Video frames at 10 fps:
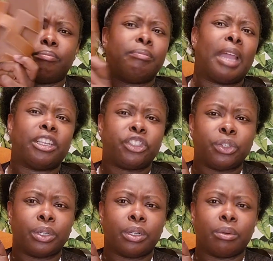Not
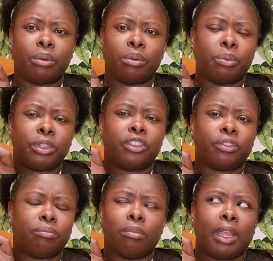sure
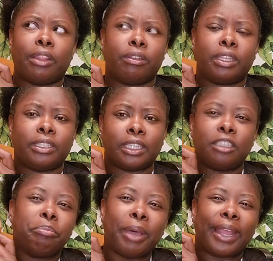which leather this
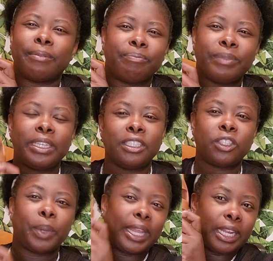is, but
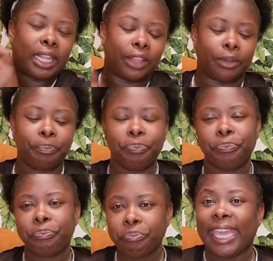suede and leather.
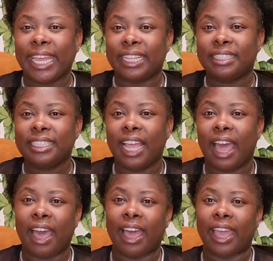And
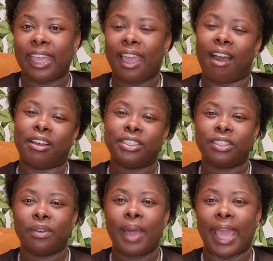I
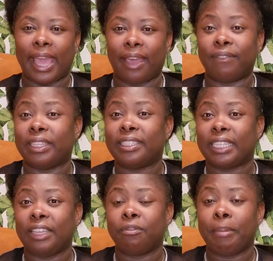also have the
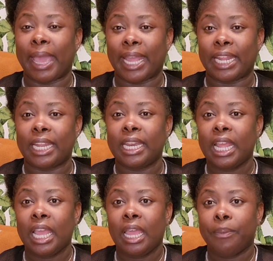Steve Madden
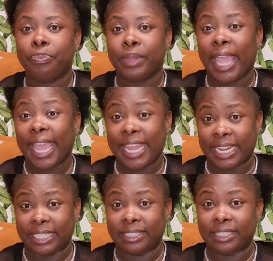
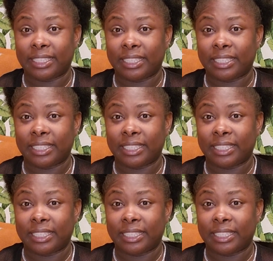Haydens.